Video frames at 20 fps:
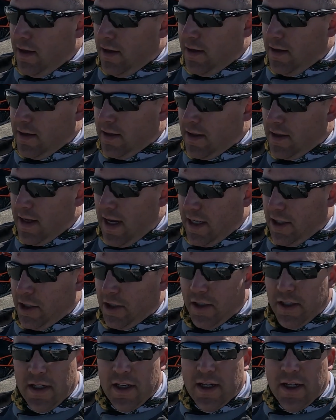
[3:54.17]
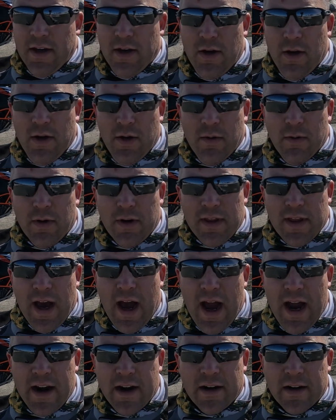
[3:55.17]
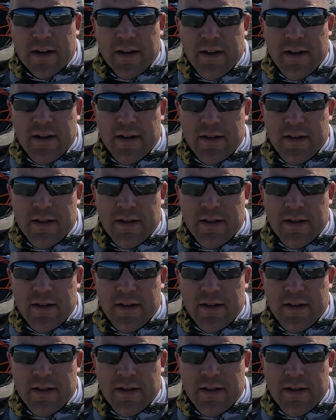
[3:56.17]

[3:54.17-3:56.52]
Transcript: This is actually one of the higher